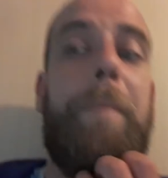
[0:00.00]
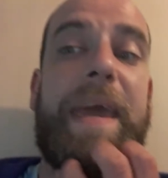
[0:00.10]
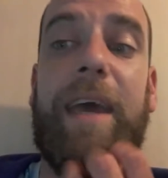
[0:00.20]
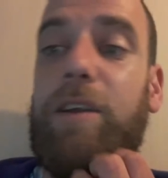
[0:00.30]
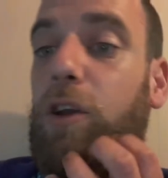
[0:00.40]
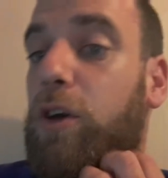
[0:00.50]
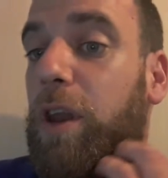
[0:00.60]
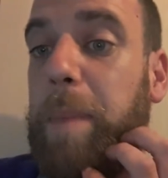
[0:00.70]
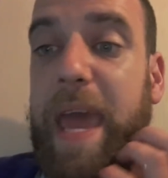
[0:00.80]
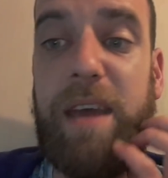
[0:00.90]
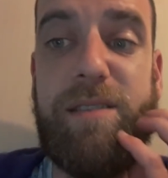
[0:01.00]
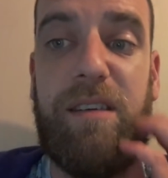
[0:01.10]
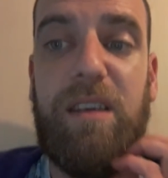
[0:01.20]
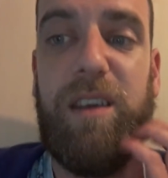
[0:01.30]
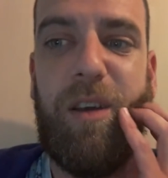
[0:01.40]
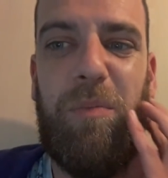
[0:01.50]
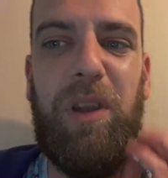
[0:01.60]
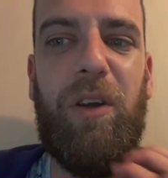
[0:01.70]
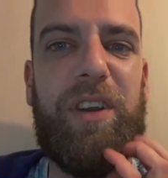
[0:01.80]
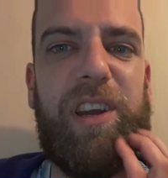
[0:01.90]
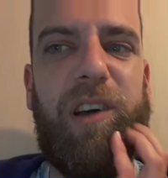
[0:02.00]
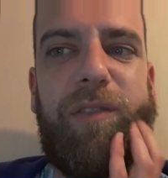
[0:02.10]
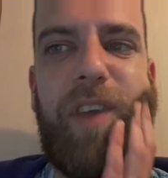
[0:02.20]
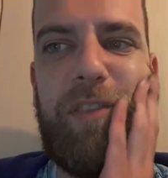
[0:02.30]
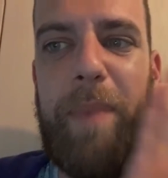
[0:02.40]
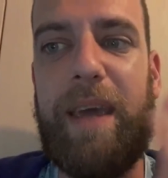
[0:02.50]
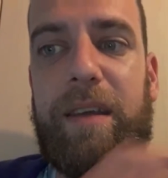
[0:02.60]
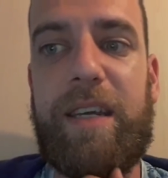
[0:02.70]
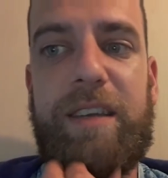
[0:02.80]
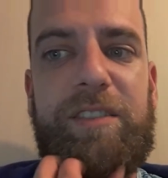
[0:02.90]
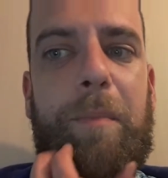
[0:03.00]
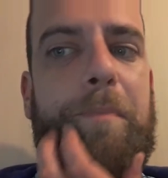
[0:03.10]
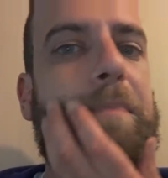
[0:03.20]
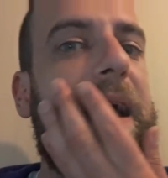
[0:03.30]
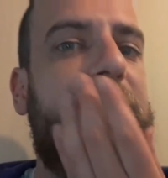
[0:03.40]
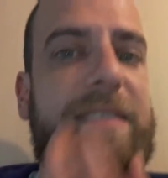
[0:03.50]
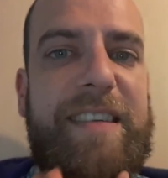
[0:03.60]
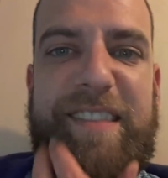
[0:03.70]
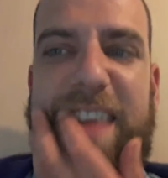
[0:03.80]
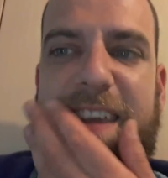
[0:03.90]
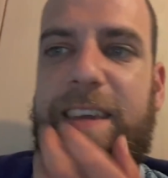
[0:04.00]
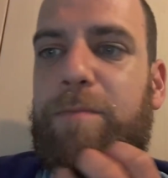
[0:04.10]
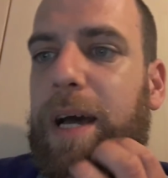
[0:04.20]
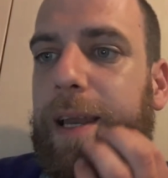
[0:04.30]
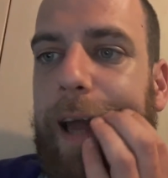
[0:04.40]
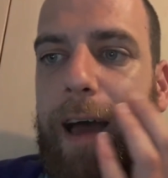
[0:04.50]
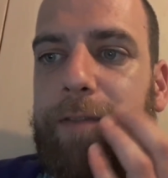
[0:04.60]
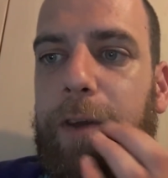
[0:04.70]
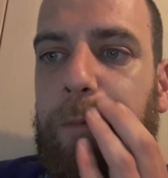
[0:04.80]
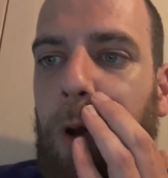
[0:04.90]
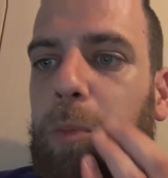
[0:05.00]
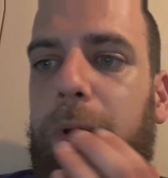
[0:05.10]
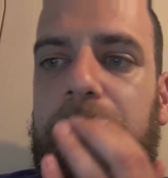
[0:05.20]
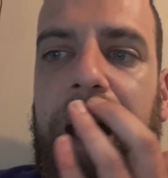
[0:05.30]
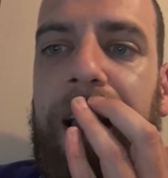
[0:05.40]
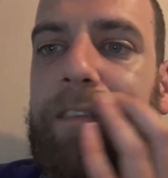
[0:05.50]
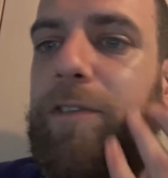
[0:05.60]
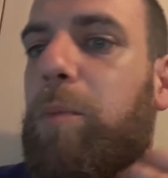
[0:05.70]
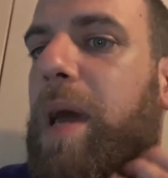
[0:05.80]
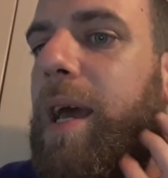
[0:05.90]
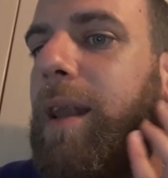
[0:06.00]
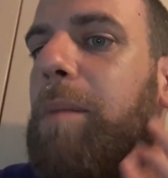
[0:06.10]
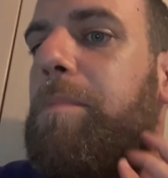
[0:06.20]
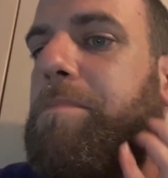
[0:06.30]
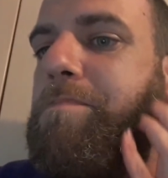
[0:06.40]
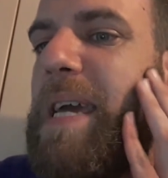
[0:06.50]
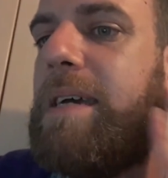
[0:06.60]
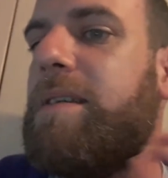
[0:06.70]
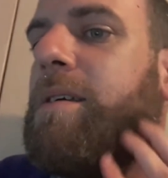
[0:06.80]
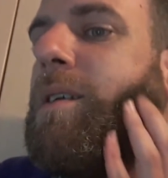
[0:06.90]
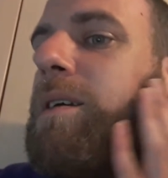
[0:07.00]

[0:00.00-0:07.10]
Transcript: Beard. Look at the beard. Bloody love this beard. It is the best thing in my life at the moment. Alpha male beard.